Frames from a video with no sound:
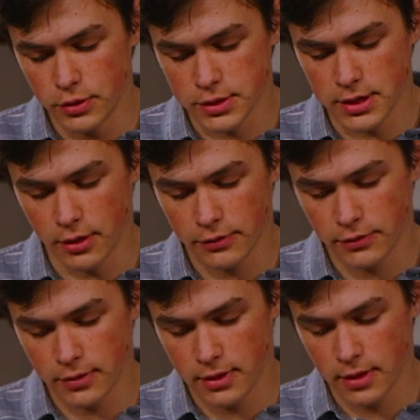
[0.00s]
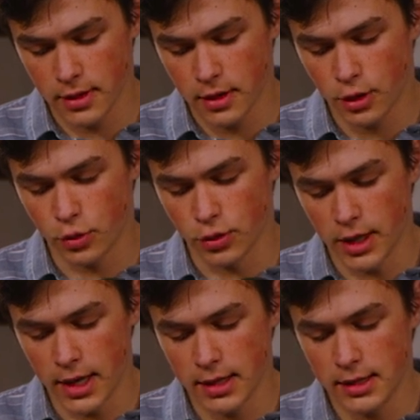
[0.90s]
new self,
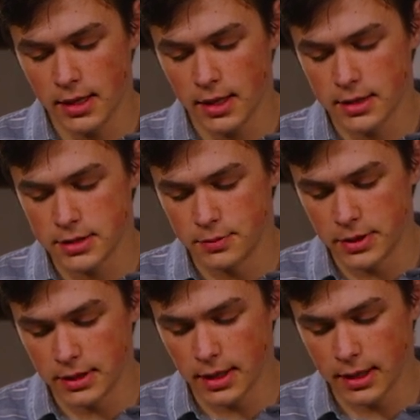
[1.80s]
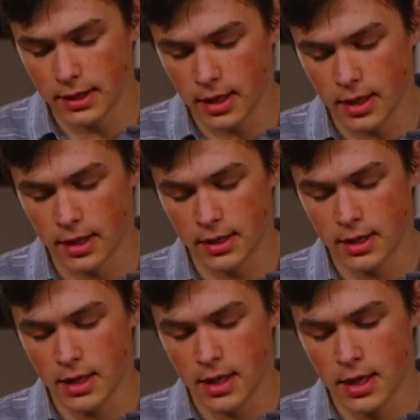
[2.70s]
created to be like God
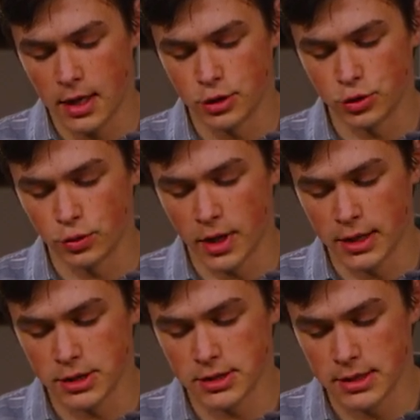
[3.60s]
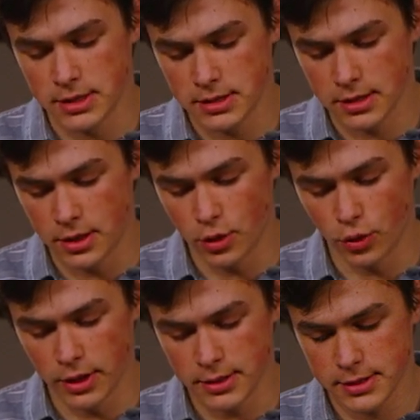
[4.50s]
in true righteousness and
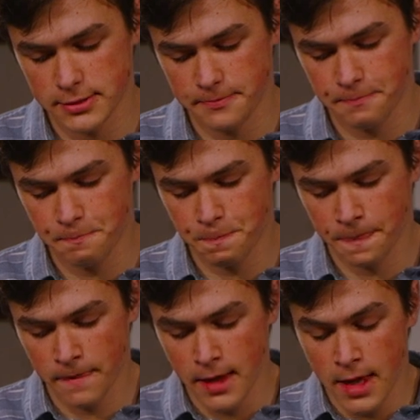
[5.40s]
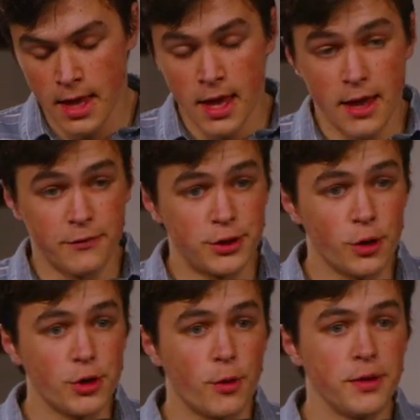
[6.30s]
holiness. If you
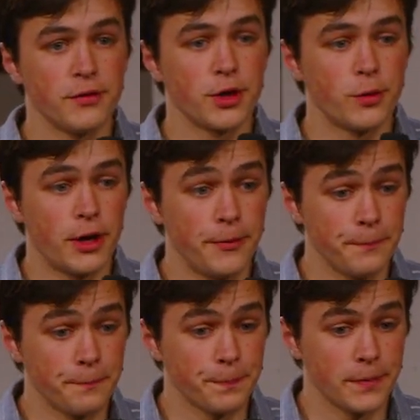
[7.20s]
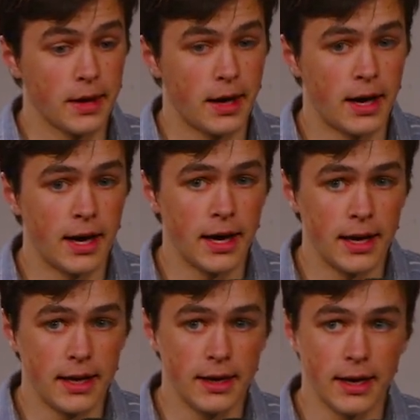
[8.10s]
don't know me very well,
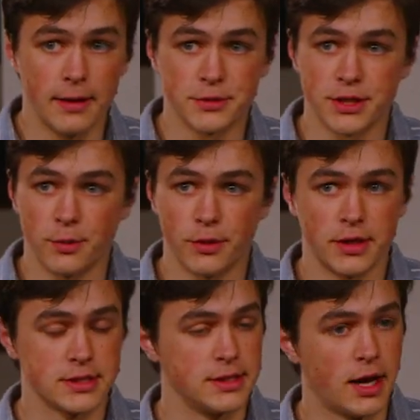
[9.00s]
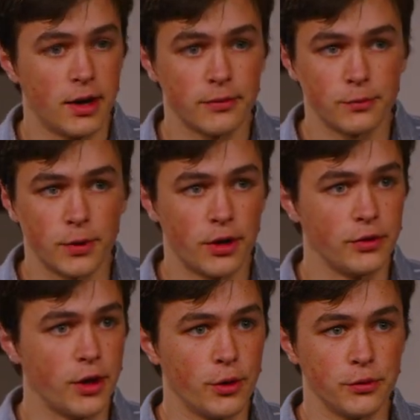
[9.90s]
I am someone that's not well
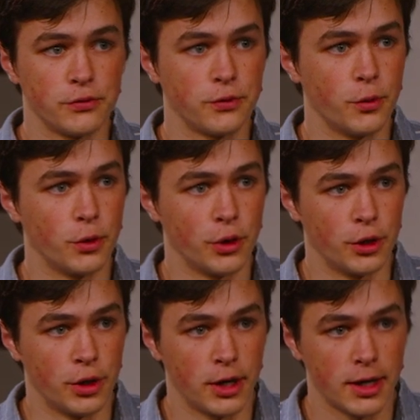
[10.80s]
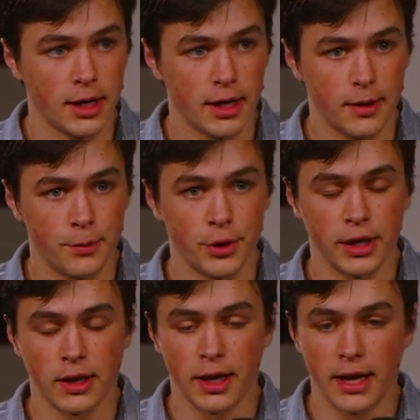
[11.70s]
known for
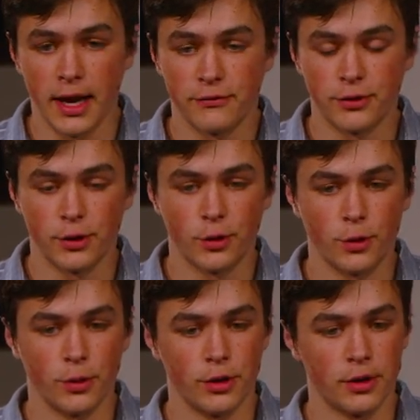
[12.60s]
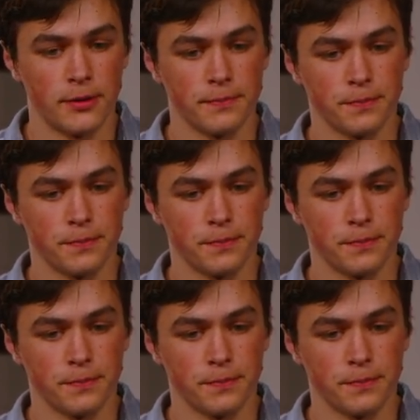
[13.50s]
putting a lot of effort or